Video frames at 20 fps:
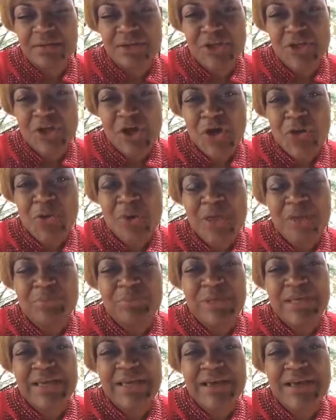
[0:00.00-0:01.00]
You know,
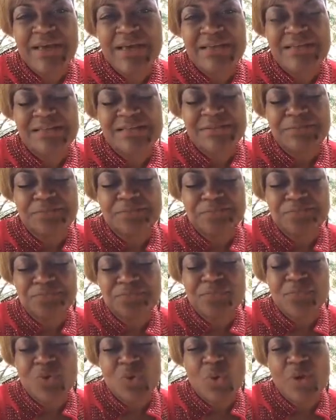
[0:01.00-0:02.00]
because
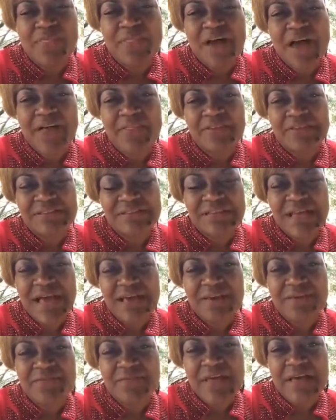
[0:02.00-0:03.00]
on the other
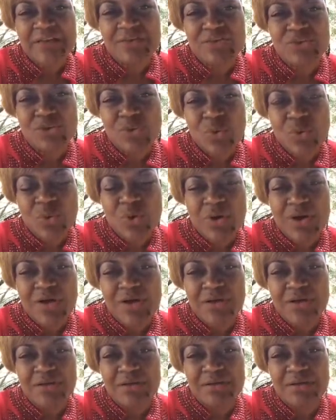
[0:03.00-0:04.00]
side of that
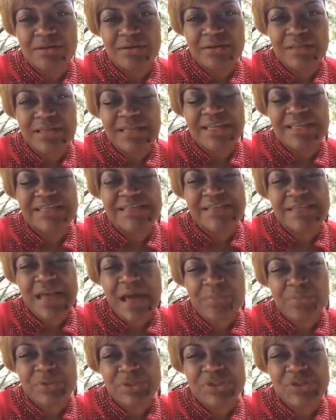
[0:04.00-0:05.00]
door is an
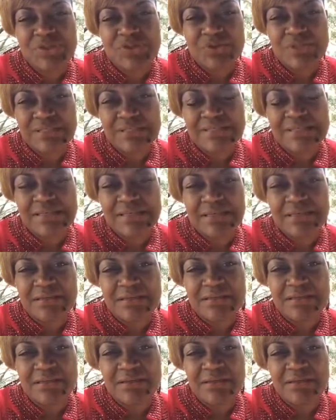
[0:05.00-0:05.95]
opportunity.